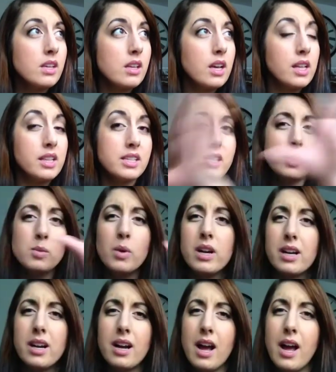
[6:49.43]
And this is
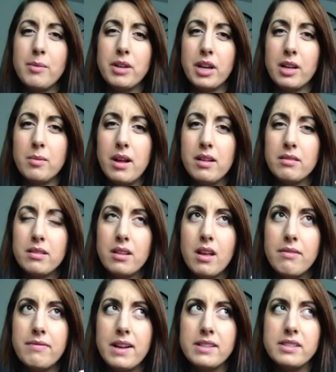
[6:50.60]
where I'm talking about
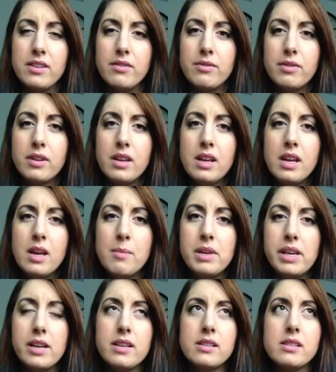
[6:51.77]
offensive,
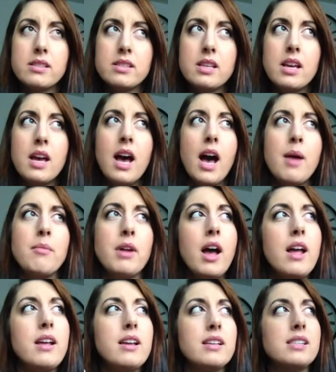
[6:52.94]
because I'm
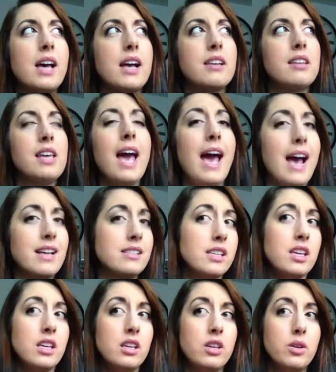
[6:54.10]
not exactly
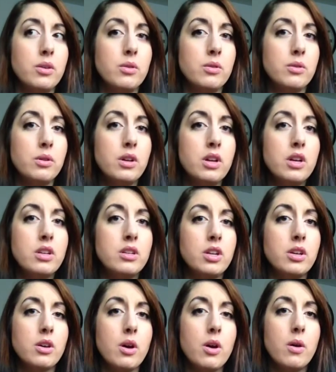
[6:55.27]
asking you to
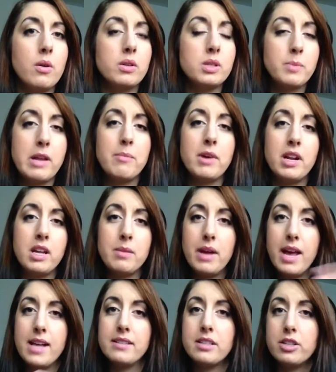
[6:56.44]
go spend money in my
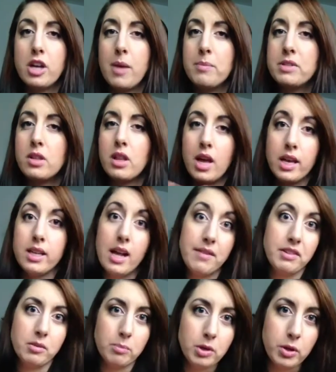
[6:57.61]
Etsy shop so that I can have a
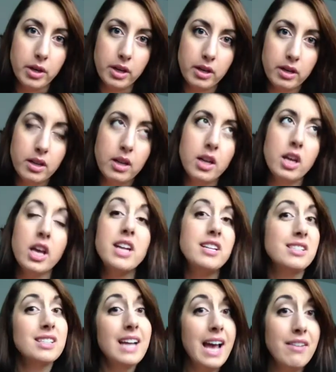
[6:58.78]
computer. It
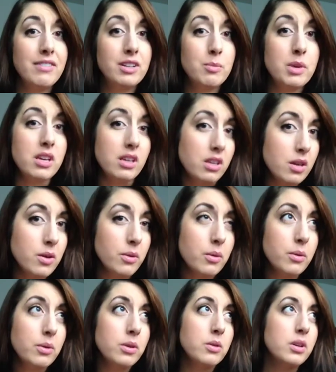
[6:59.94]
doesn't have to be you. You